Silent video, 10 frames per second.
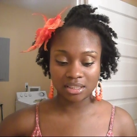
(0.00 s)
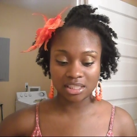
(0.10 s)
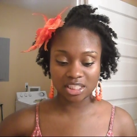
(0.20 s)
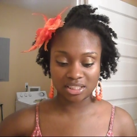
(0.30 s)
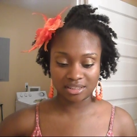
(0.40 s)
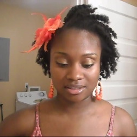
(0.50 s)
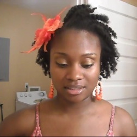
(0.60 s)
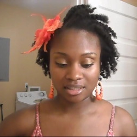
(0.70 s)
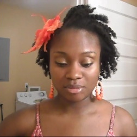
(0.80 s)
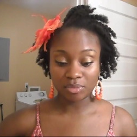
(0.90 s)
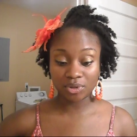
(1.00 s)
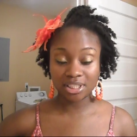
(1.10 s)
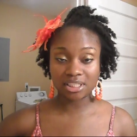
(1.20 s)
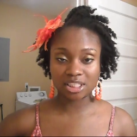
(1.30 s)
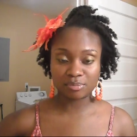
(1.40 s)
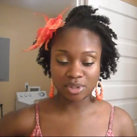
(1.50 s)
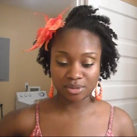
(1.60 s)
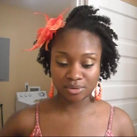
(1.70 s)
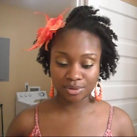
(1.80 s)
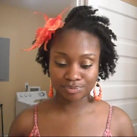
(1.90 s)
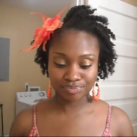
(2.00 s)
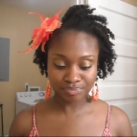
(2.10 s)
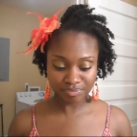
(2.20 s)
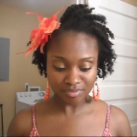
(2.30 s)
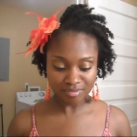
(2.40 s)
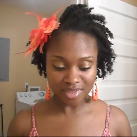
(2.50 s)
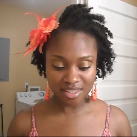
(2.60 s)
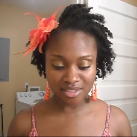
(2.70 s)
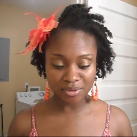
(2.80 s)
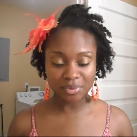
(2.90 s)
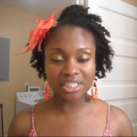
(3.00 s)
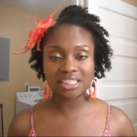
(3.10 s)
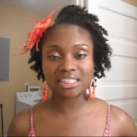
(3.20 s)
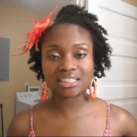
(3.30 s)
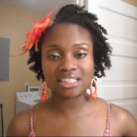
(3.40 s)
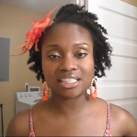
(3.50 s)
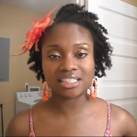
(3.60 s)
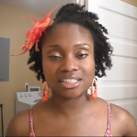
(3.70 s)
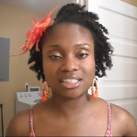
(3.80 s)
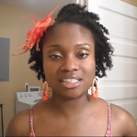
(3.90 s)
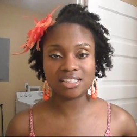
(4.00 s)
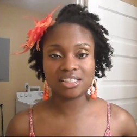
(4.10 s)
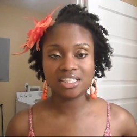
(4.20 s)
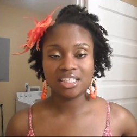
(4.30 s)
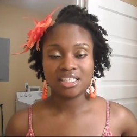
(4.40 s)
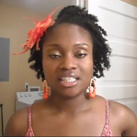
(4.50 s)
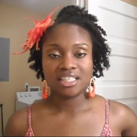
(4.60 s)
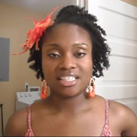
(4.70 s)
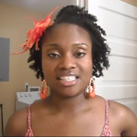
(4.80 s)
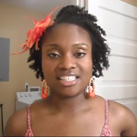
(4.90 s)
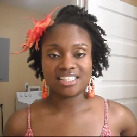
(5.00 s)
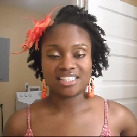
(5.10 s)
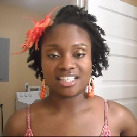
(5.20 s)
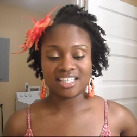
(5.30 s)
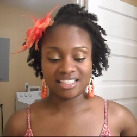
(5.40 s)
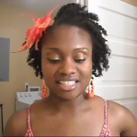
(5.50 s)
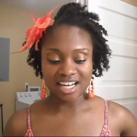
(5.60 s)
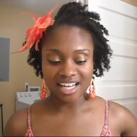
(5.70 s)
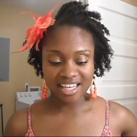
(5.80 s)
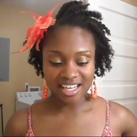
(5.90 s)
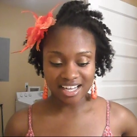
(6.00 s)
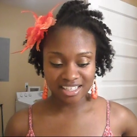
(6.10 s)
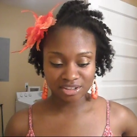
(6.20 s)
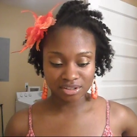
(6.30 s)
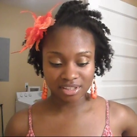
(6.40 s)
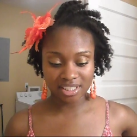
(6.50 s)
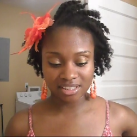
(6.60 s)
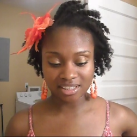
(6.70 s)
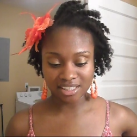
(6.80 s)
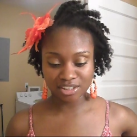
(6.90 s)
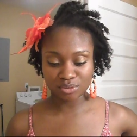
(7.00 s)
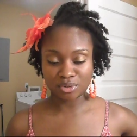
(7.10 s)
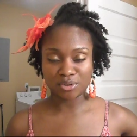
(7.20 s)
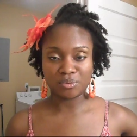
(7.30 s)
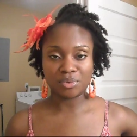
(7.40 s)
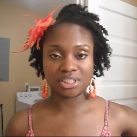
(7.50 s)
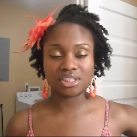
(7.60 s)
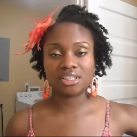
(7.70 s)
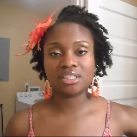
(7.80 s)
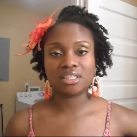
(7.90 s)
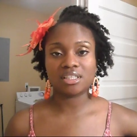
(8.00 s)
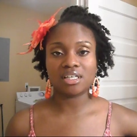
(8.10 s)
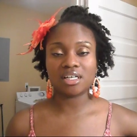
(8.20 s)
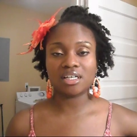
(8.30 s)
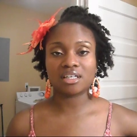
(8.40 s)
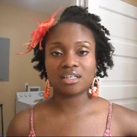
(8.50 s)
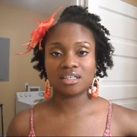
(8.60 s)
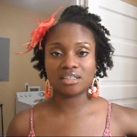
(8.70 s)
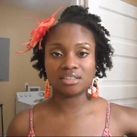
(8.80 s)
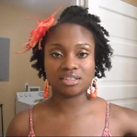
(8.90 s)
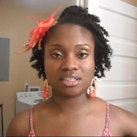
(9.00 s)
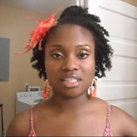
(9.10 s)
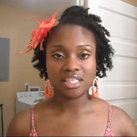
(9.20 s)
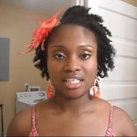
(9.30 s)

dis, predisposed. So what it is, DHT is a dihydrotestosterone, which uh, occurs